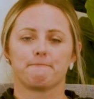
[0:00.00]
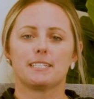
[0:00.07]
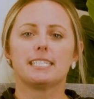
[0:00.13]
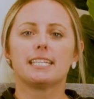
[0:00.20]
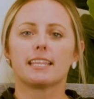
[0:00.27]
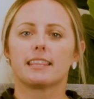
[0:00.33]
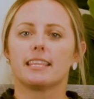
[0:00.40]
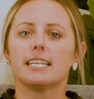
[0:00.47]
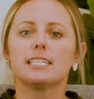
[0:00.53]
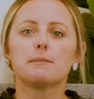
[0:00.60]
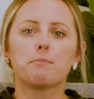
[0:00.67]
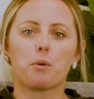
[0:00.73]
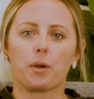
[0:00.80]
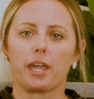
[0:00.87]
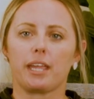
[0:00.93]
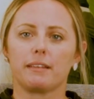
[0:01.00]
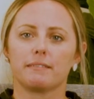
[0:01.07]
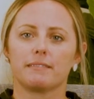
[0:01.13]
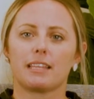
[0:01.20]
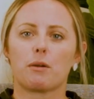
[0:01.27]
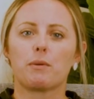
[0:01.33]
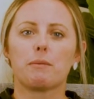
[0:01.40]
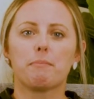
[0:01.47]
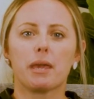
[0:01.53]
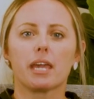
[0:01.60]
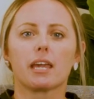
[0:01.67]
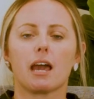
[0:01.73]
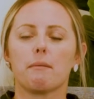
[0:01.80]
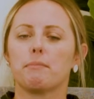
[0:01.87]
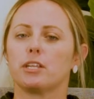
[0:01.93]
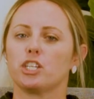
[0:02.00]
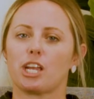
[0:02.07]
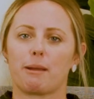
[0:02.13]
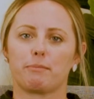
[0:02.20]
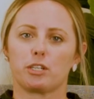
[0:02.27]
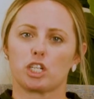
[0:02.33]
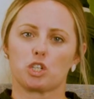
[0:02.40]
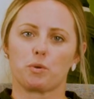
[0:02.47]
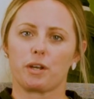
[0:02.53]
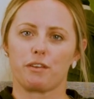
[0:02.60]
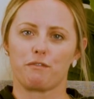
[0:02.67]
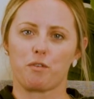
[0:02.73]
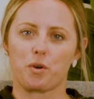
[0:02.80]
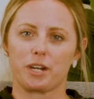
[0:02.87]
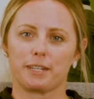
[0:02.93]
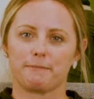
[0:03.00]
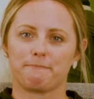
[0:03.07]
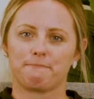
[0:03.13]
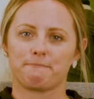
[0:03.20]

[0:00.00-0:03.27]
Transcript: It's at this point that we pick up in chapter 24.